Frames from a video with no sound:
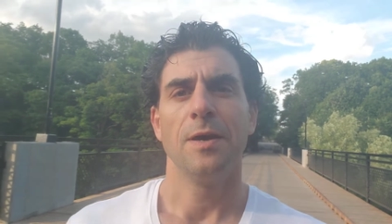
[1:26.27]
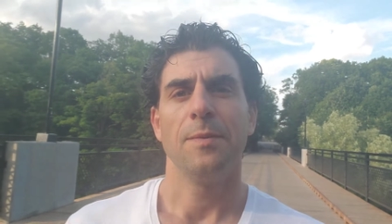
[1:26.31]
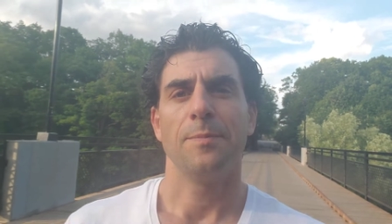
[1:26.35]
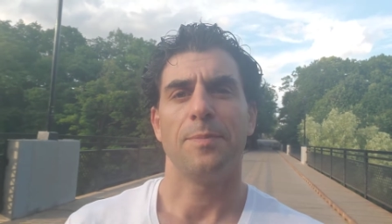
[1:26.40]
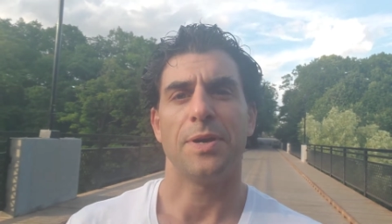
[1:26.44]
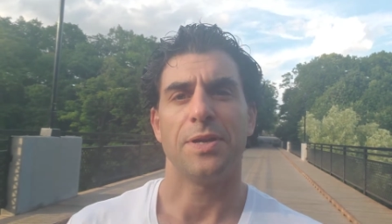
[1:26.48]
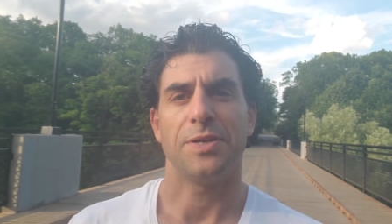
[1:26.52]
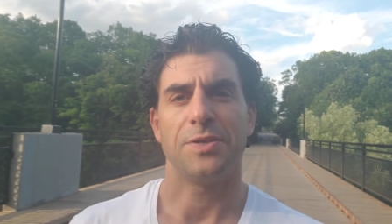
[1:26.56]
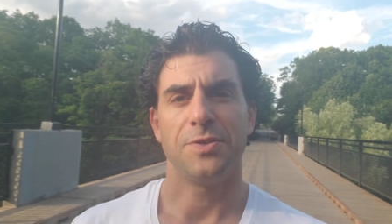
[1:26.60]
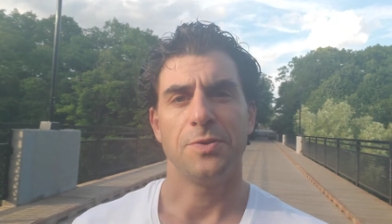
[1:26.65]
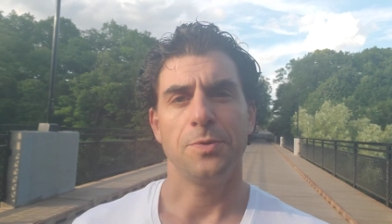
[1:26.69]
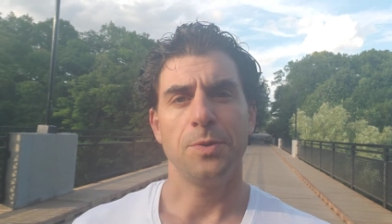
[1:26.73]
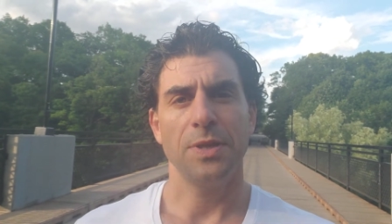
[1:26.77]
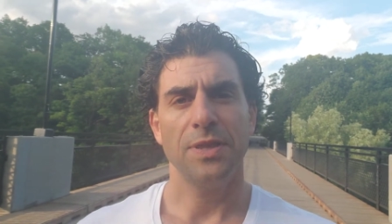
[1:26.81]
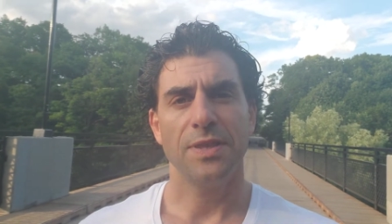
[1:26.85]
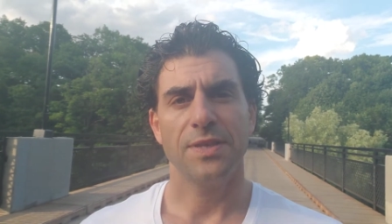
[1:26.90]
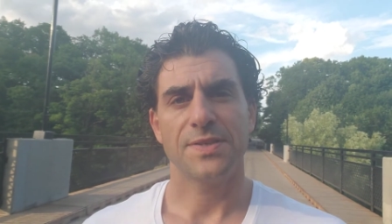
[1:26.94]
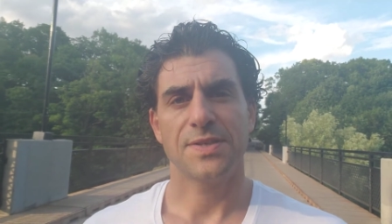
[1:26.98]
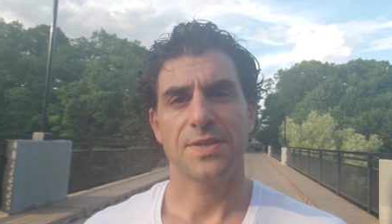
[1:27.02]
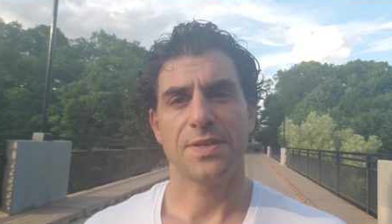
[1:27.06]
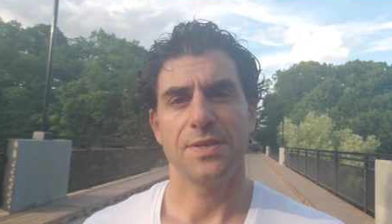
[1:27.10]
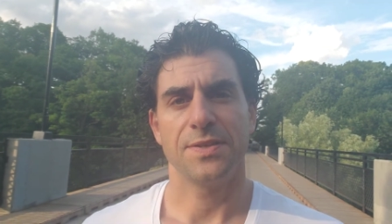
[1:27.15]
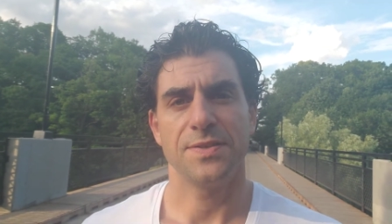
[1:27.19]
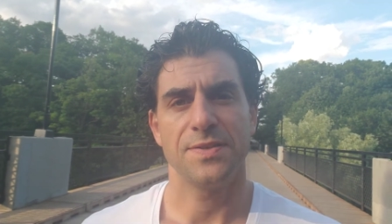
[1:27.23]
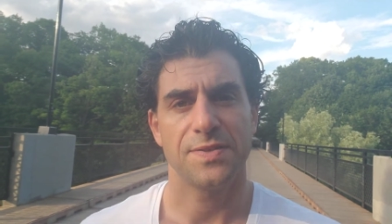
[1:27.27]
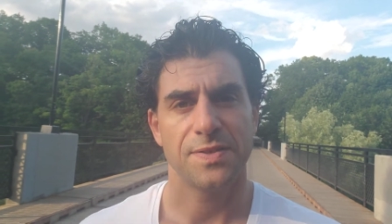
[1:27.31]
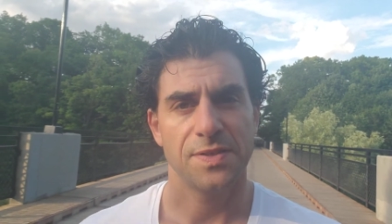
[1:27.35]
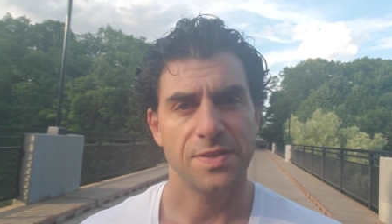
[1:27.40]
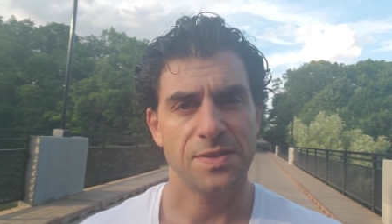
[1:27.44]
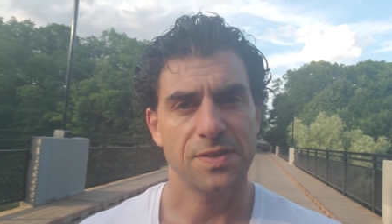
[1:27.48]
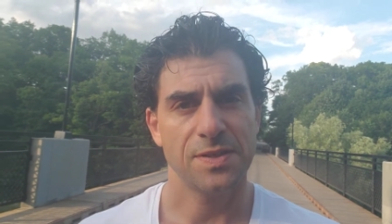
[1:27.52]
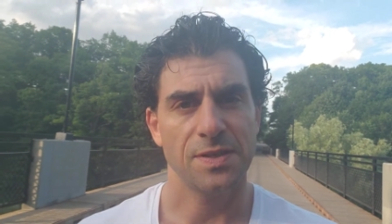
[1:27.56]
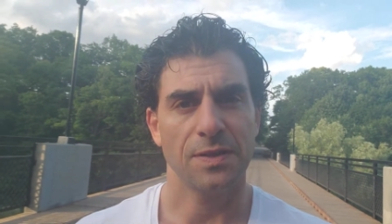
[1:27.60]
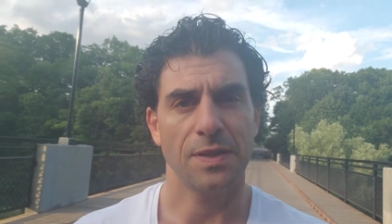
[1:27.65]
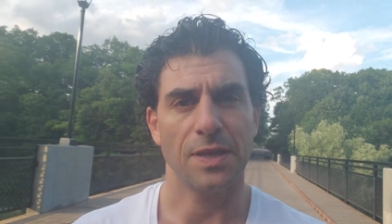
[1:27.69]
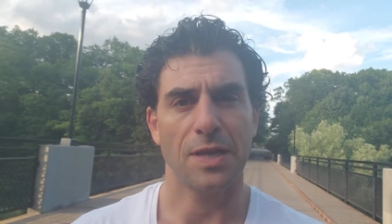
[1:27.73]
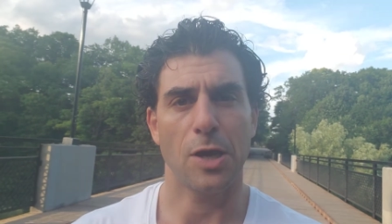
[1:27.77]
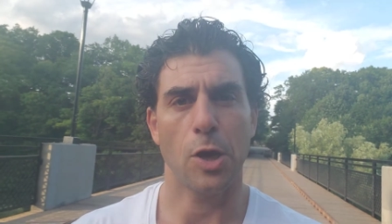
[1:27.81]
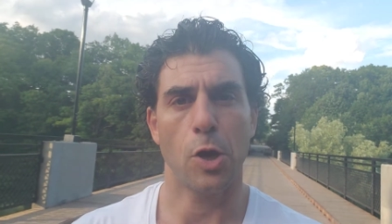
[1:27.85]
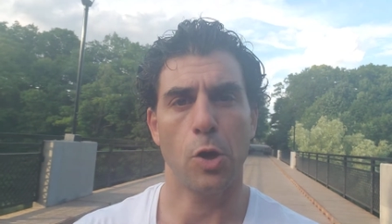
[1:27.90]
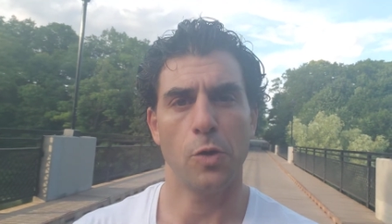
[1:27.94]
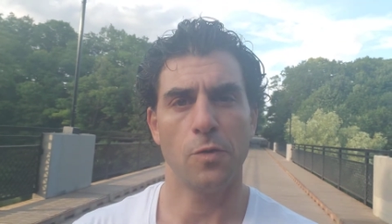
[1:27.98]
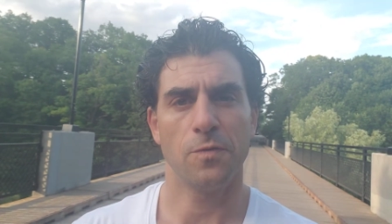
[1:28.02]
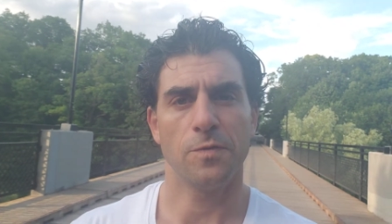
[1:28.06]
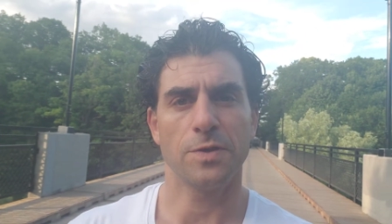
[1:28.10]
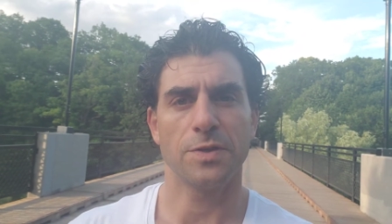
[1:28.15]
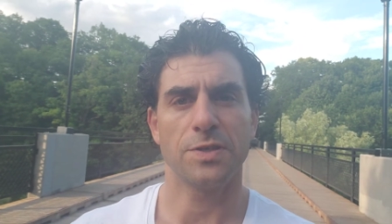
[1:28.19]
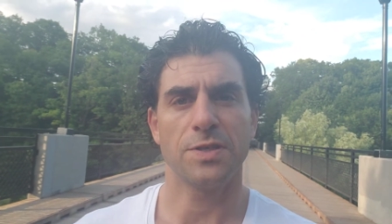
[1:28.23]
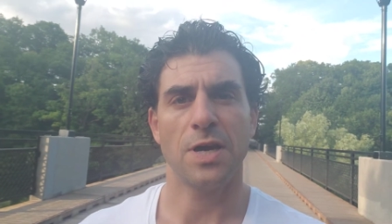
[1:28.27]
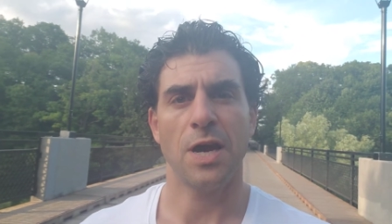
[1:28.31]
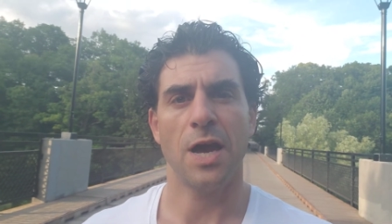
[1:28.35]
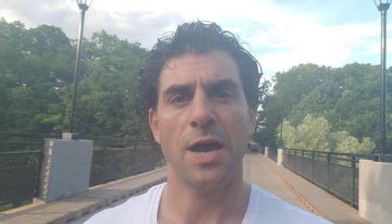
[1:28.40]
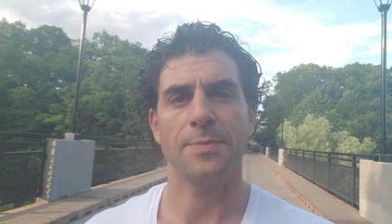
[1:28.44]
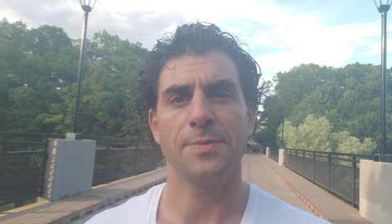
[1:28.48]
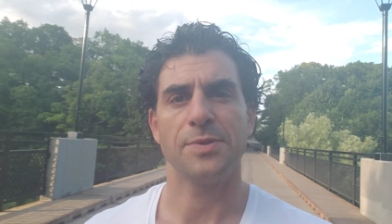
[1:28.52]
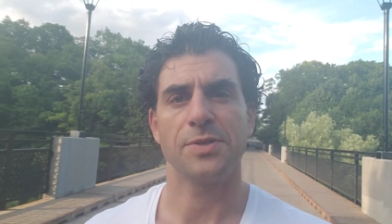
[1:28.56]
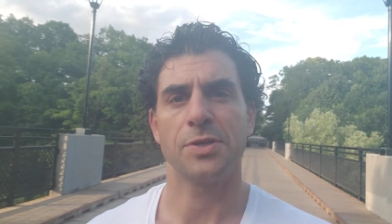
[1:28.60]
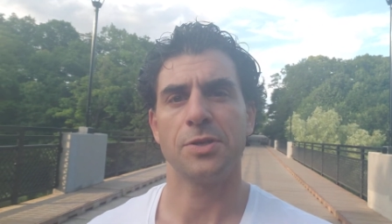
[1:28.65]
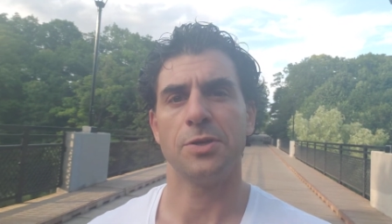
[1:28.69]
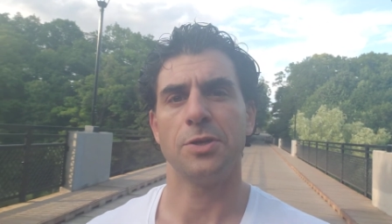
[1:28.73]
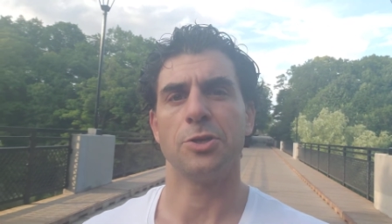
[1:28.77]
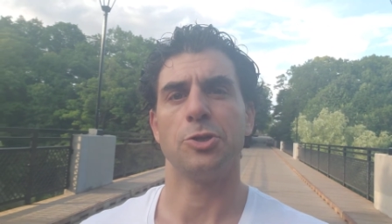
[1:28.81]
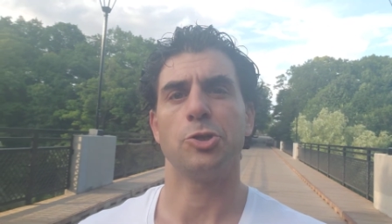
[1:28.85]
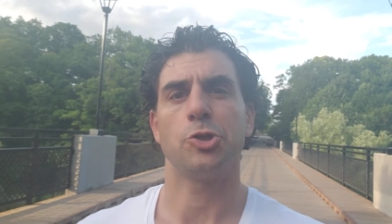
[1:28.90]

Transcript: but doing this consistently over time is gonna